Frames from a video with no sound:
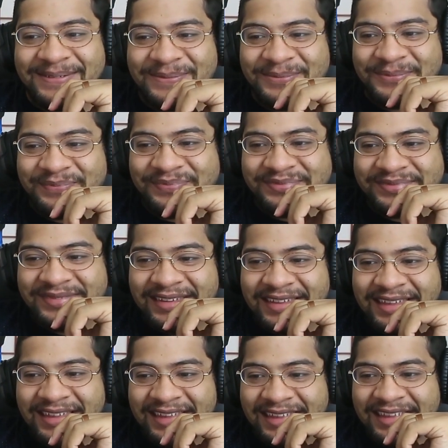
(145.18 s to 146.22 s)
And then you just want to
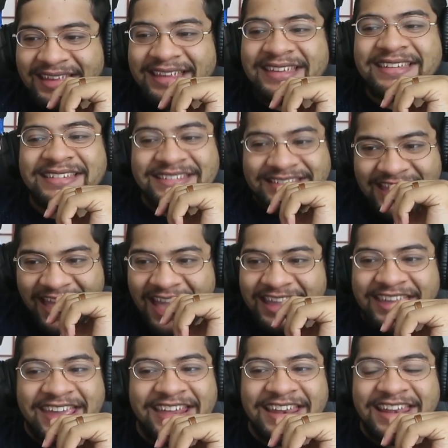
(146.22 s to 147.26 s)
kind of yeah,
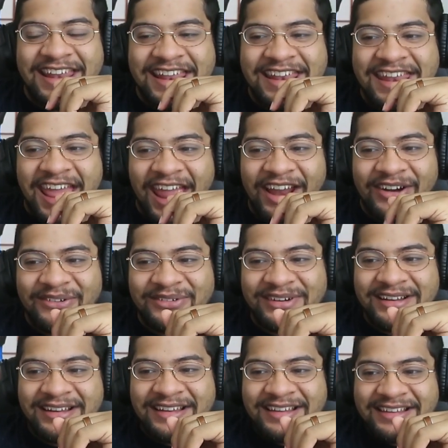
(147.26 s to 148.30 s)
get it, it in there. Oh,
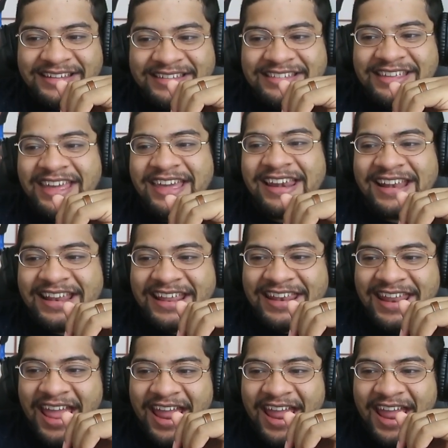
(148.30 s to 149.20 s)
Jesus, get it in